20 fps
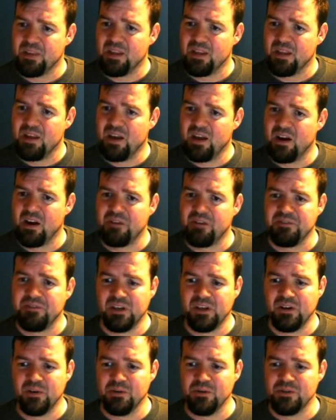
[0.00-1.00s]
And off he
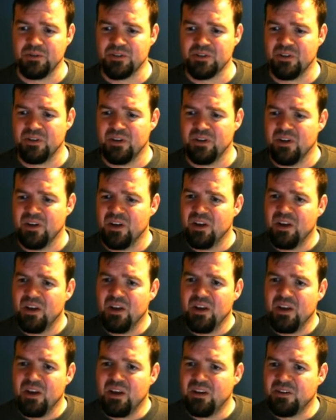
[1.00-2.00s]
goes.
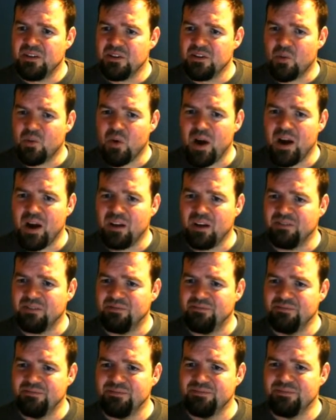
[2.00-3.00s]
Into the wild
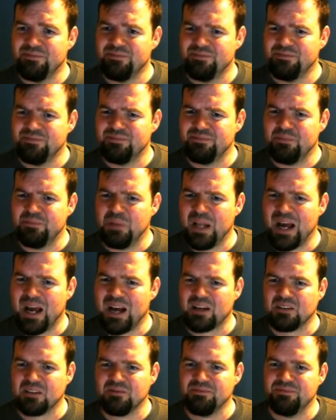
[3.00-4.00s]

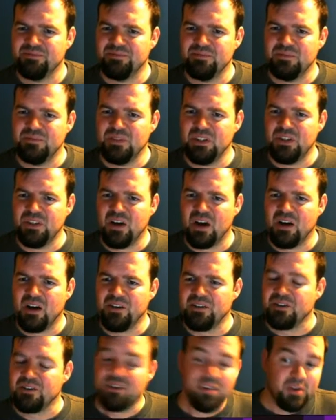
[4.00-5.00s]
black
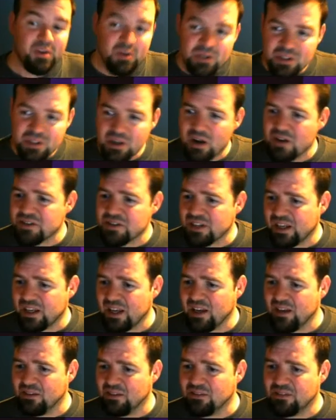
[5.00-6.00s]
yonder. Two stars
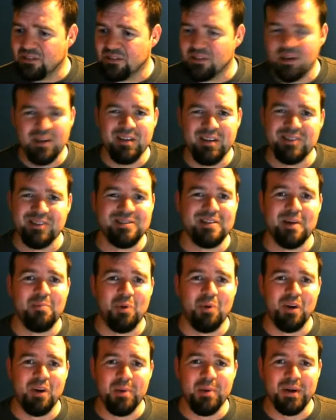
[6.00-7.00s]
again. I'm gonna stop
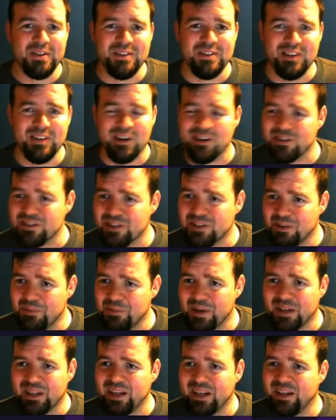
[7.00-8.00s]
worrying about stars. I'm
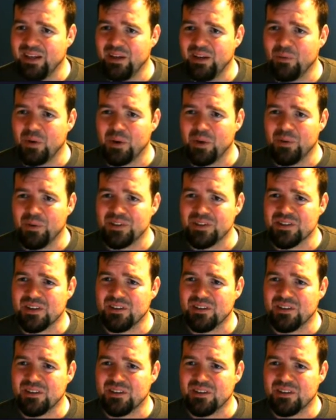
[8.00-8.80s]
not getting anywhere with this.